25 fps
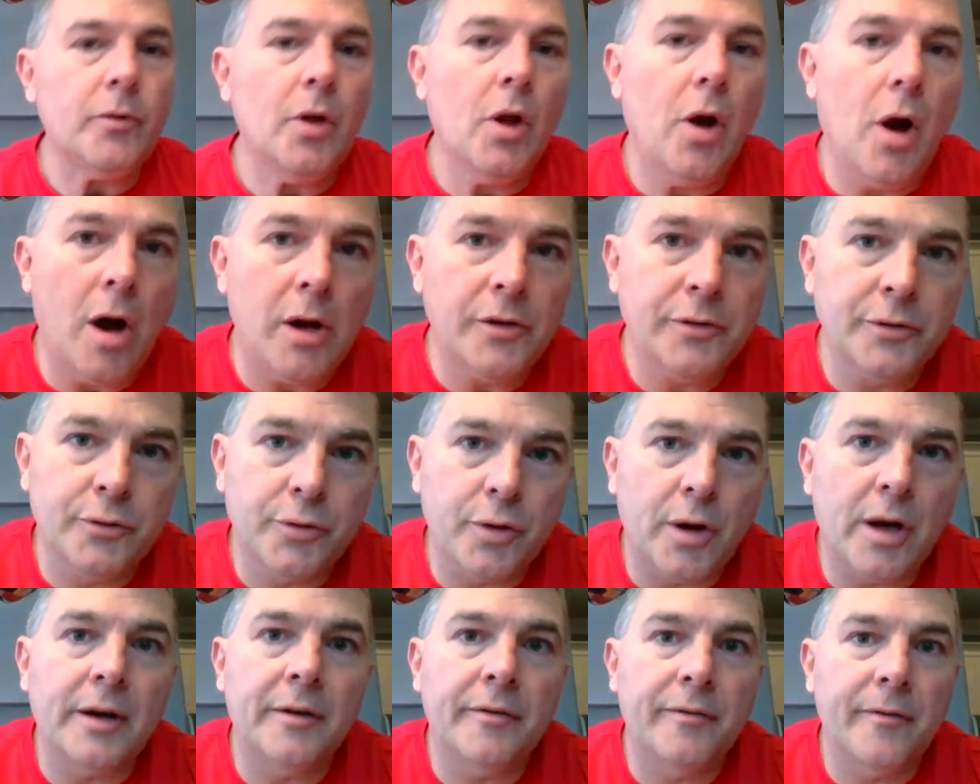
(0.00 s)
All we're
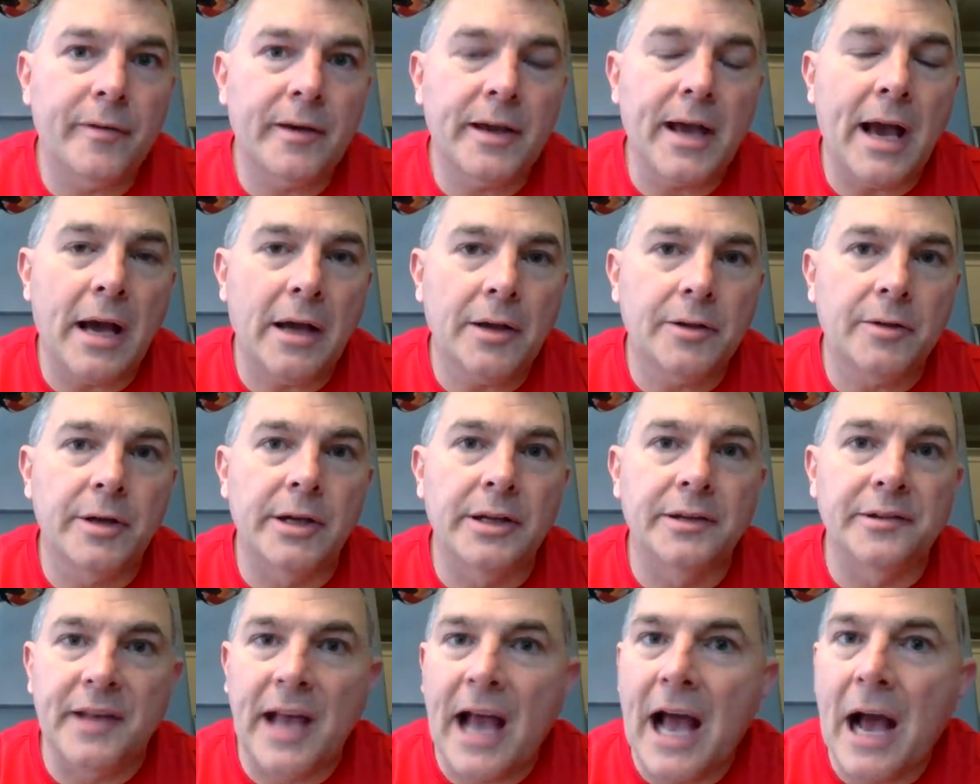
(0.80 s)
trying to
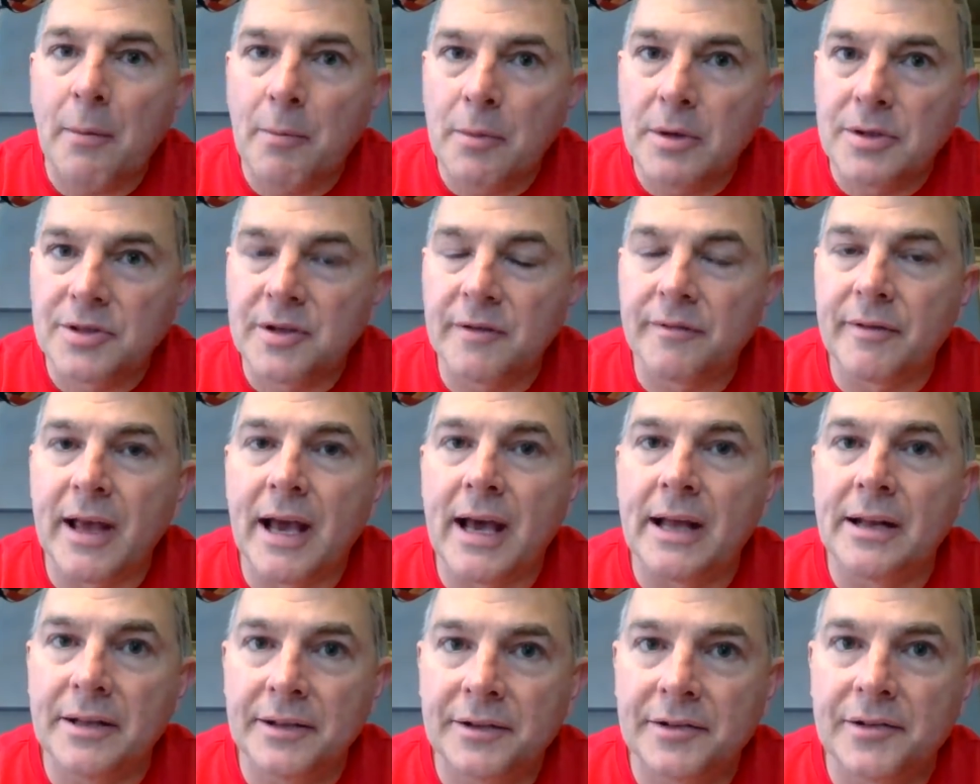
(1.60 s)
calculate is how much of
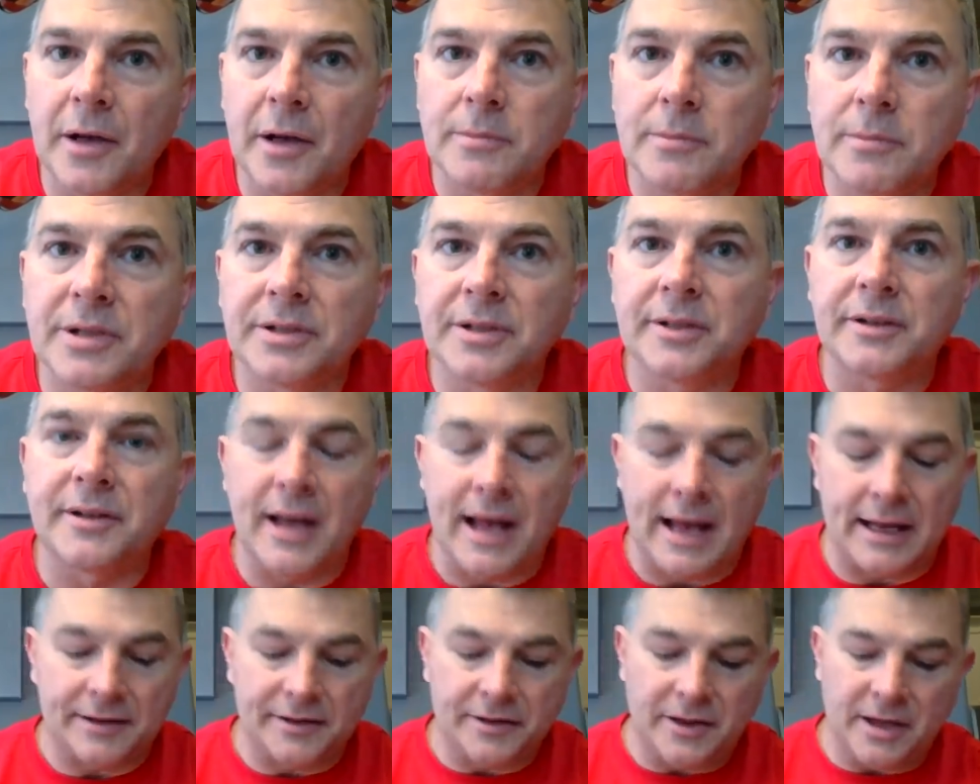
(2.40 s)
that is subject to
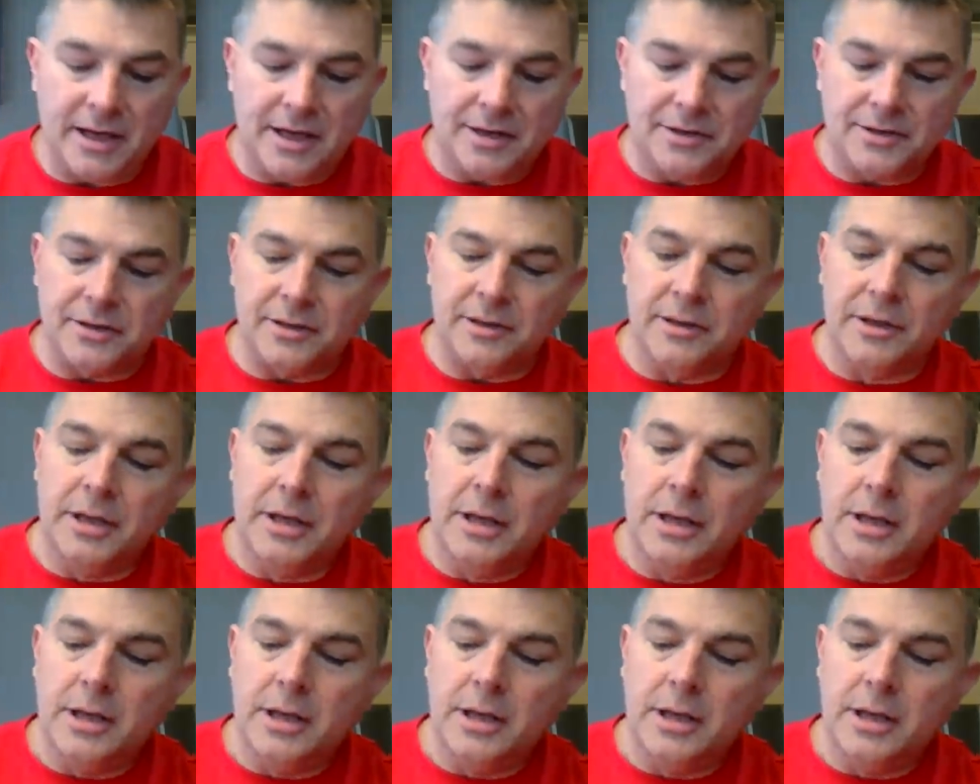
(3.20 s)
taxation.